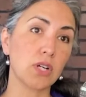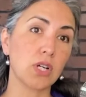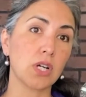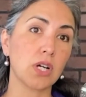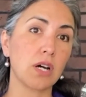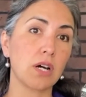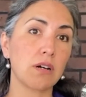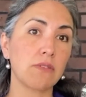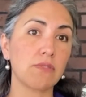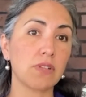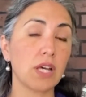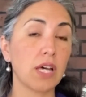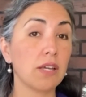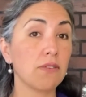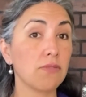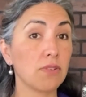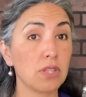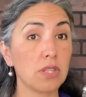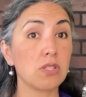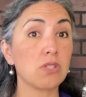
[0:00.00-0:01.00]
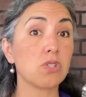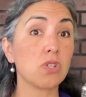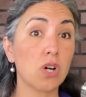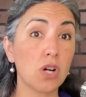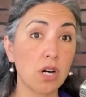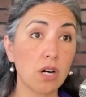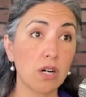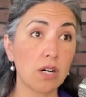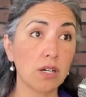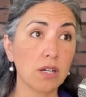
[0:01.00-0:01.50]
of life in the
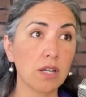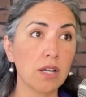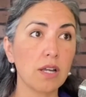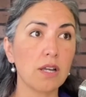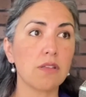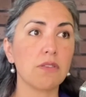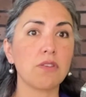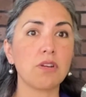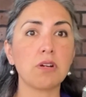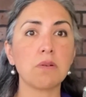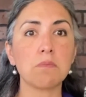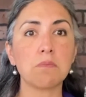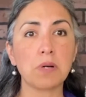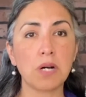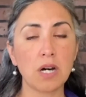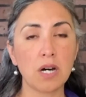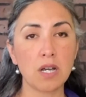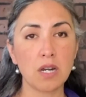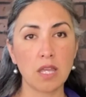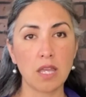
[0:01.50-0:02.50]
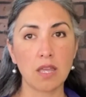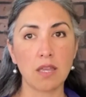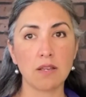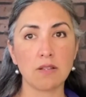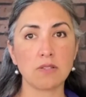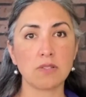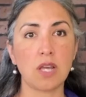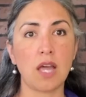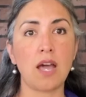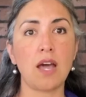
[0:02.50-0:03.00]
dog, their body is
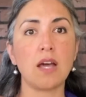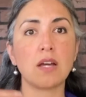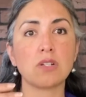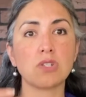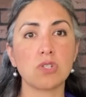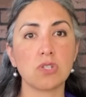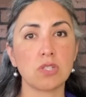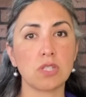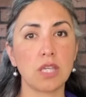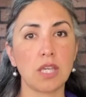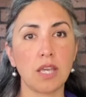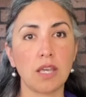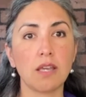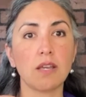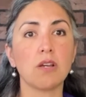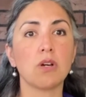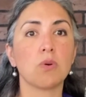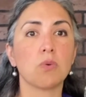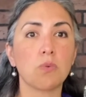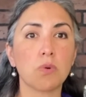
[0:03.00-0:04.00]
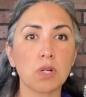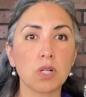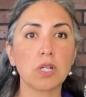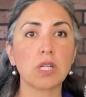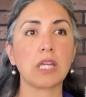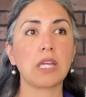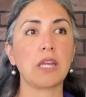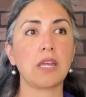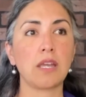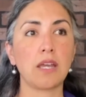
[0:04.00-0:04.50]
actually
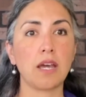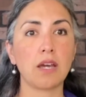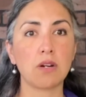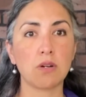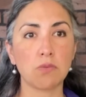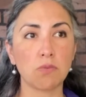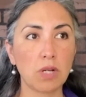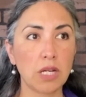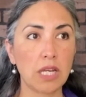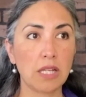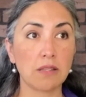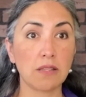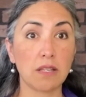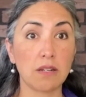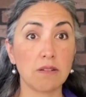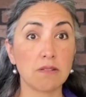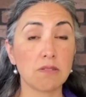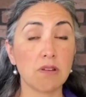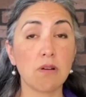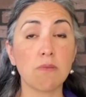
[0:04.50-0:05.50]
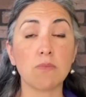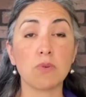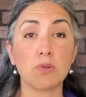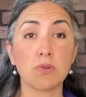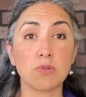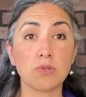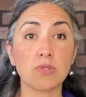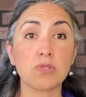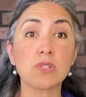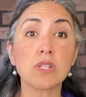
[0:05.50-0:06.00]
working at a rate that is
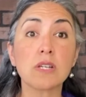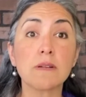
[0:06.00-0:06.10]
almost